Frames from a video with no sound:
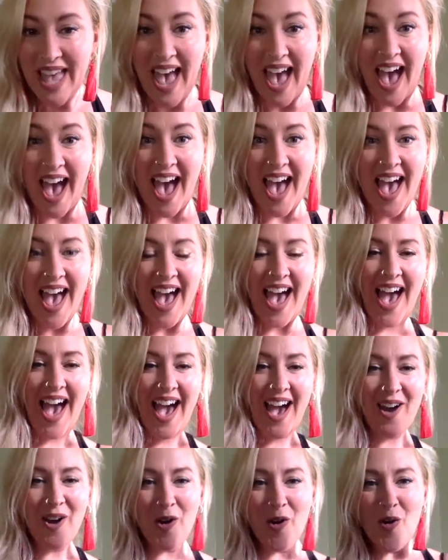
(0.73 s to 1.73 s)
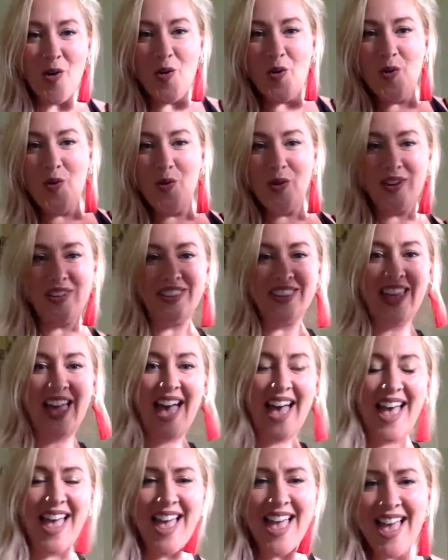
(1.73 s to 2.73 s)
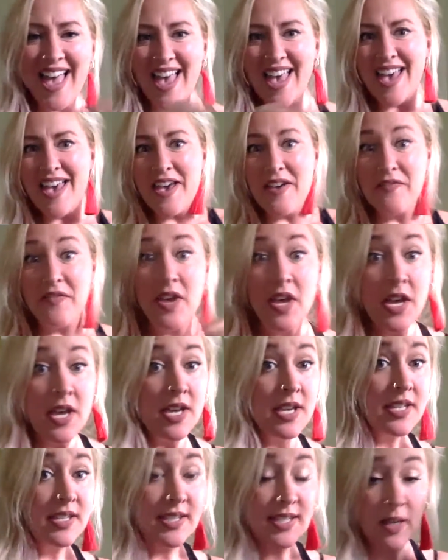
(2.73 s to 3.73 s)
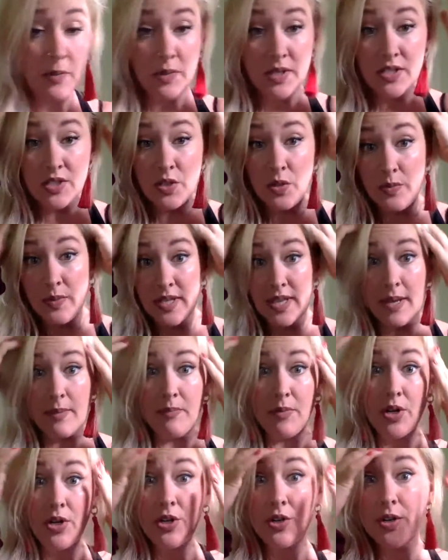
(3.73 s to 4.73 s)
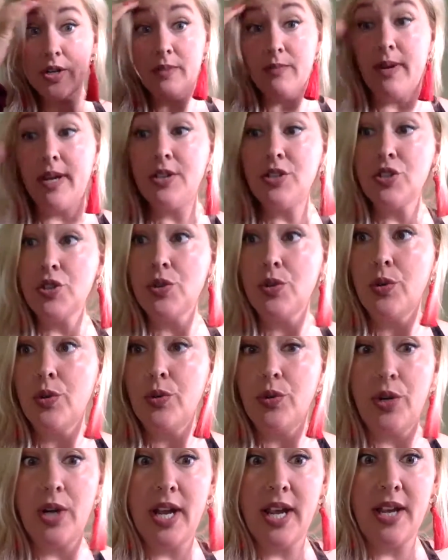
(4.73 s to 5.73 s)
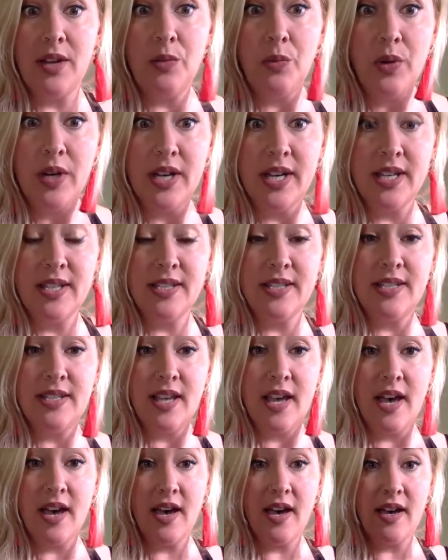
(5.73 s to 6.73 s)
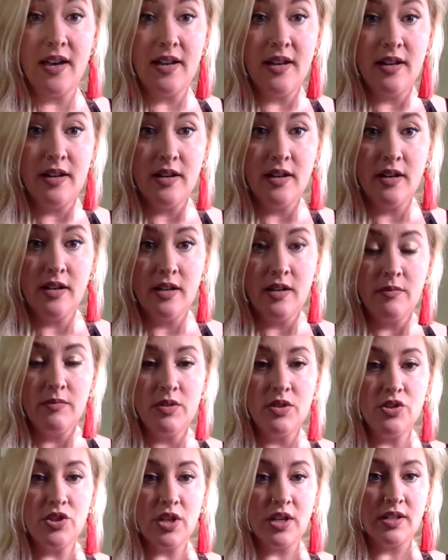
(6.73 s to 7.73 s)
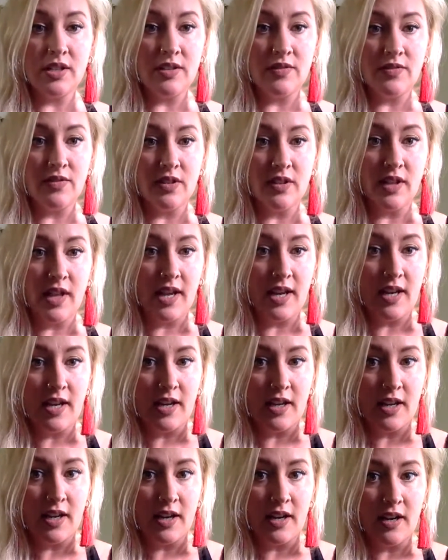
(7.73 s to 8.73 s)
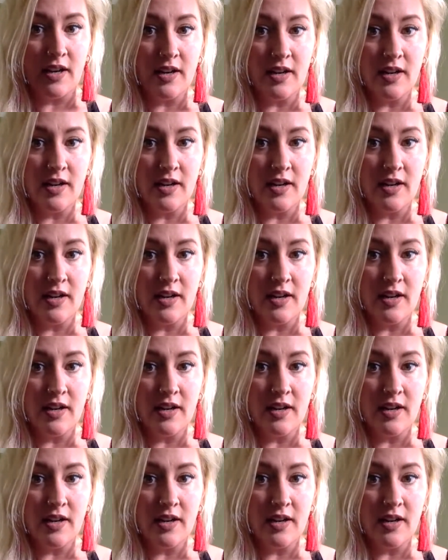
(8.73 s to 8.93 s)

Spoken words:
Aha! We're live. Someone told me that Mercury retrograde was check different lighting here.